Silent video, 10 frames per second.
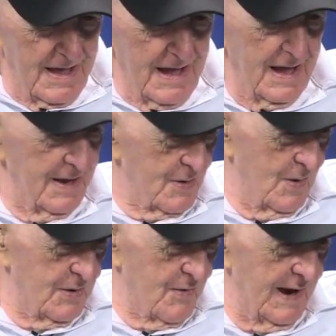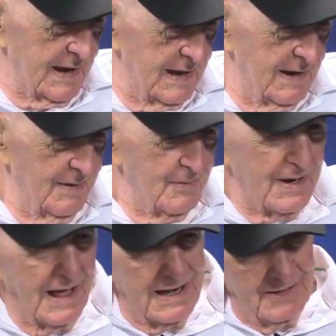I quit drinking when
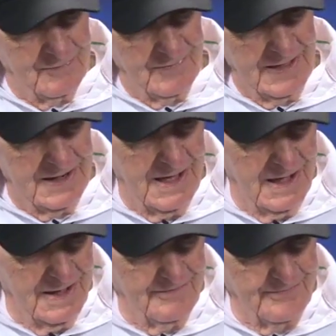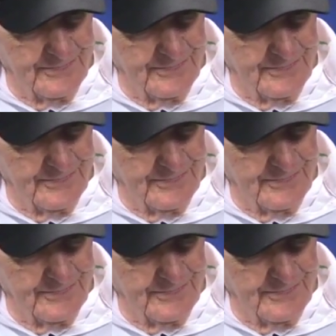I left Vietnam,